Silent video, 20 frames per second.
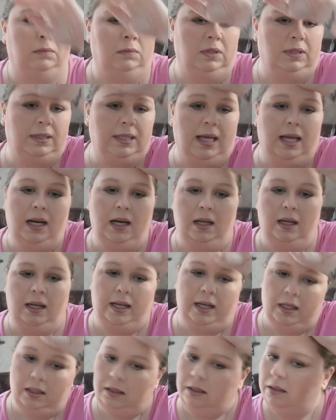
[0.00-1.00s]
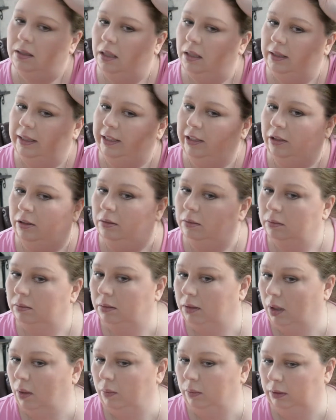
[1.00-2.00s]
Just kind of, I just got dinner
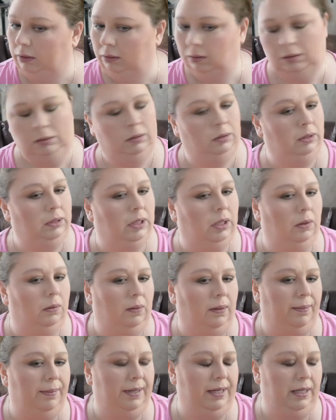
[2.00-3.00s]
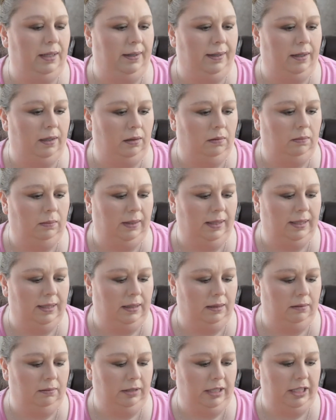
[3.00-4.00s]
going, so I've been in there in the
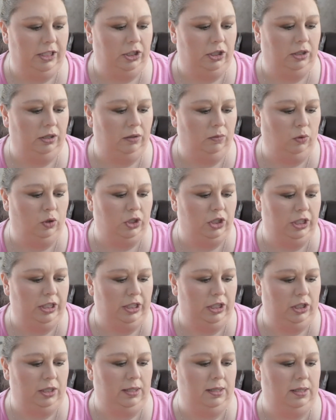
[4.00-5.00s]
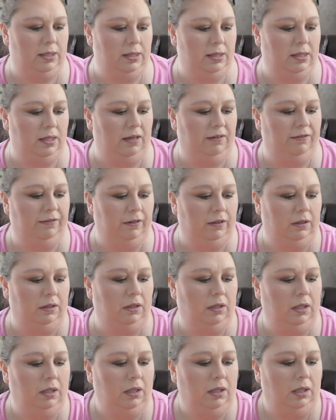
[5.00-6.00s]
kitchen washing dishes and stuff and
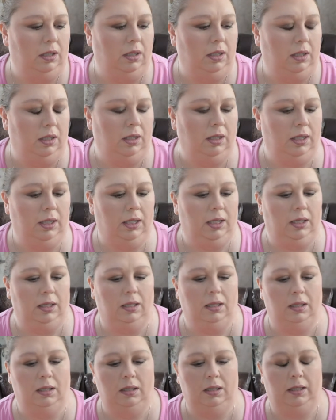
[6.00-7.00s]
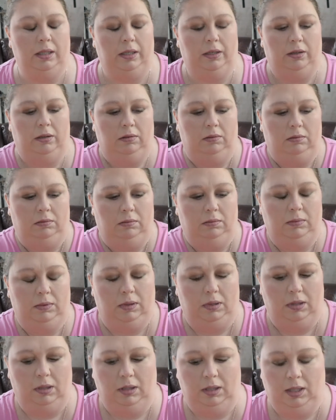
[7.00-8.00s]
getting dinner
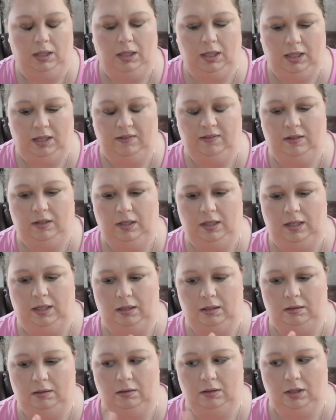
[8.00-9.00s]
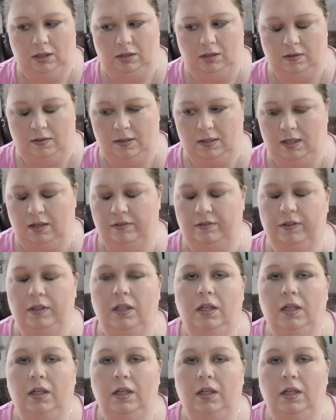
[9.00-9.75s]
in the oven and cooked on stuff.